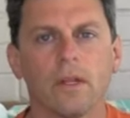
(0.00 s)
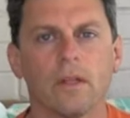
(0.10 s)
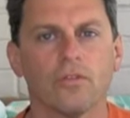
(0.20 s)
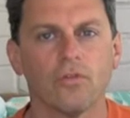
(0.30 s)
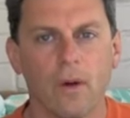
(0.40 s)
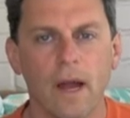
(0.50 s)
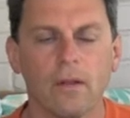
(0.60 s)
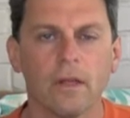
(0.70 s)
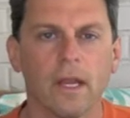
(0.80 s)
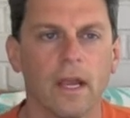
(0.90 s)
and the
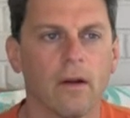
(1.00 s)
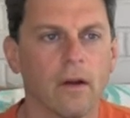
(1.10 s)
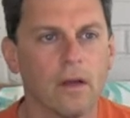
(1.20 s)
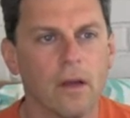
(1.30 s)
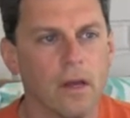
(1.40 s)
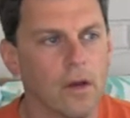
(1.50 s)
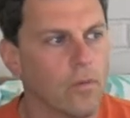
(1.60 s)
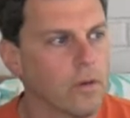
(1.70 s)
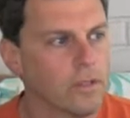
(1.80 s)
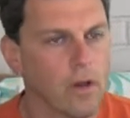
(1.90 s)
trial and error
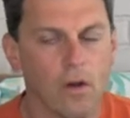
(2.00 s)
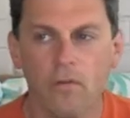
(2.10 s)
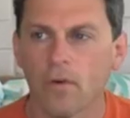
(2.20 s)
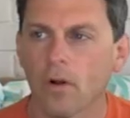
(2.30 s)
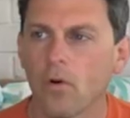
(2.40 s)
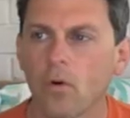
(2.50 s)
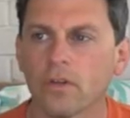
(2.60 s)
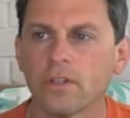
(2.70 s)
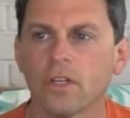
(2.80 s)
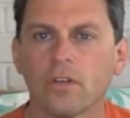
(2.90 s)
was over a
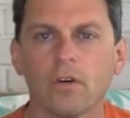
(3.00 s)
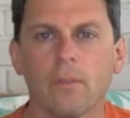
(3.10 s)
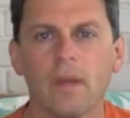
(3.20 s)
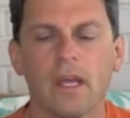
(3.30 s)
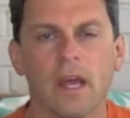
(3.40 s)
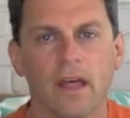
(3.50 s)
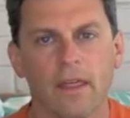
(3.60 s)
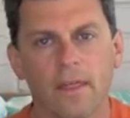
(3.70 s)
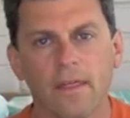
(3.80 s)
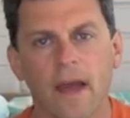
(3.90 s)
course that took me
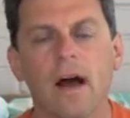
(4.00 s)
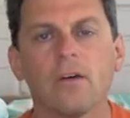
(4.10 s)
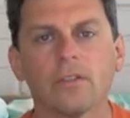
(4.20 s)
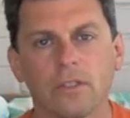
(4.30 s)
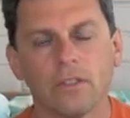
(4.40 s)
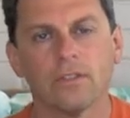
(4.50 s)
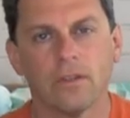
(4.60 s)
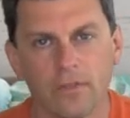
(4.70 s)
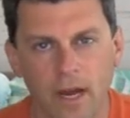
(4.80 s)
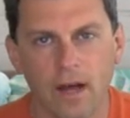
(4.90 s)
thousands
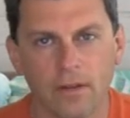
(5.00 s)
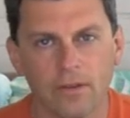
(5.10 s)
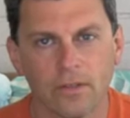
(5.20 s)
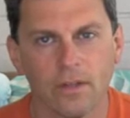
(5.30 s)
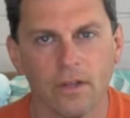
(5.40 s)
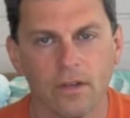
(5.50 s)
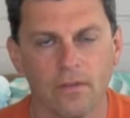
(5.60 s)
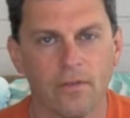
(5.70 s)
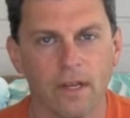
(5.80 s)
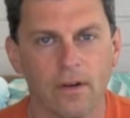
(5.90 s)
of dollars
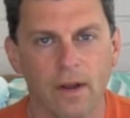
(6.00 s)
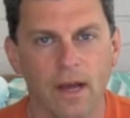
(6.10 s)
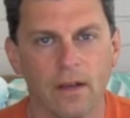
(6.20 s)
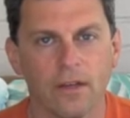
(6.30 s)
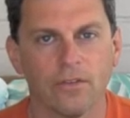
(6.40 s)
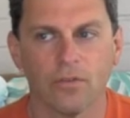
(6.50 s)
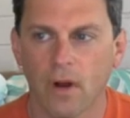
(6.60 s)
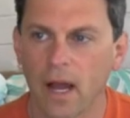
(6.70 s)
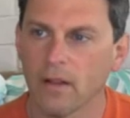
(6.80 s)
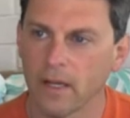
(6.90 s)
to figure out in
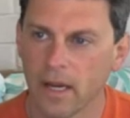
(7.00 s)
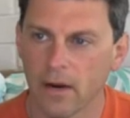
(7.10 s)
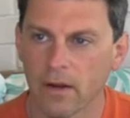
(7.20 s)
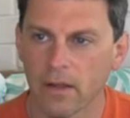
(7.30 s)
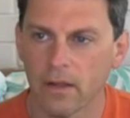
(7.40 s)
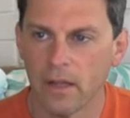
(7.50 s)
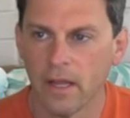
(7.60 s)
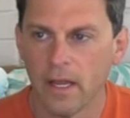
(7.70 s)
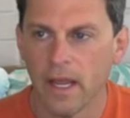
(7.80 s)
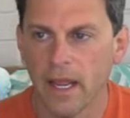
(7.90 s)
trial and error.
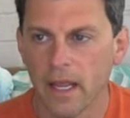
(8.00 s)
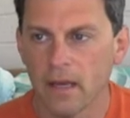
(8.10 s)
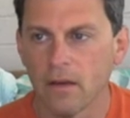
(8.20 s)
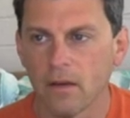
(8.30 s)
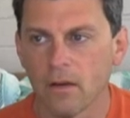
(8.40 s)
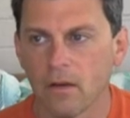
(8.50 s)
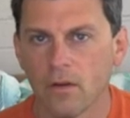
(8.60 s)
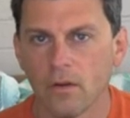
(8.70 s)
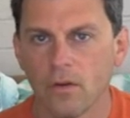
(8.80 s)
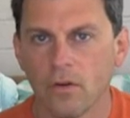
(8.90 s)
And
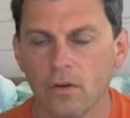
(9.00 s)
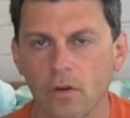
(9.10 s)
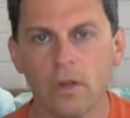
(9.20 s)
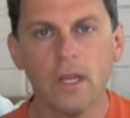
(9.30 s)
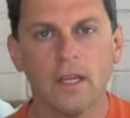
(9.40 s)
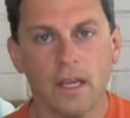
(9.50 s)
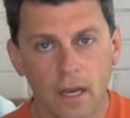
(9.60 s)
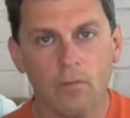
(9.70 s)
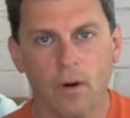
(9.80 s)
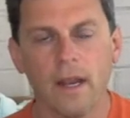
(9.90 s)
you can
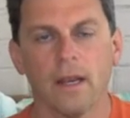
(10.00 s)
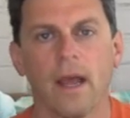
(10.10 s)
get it right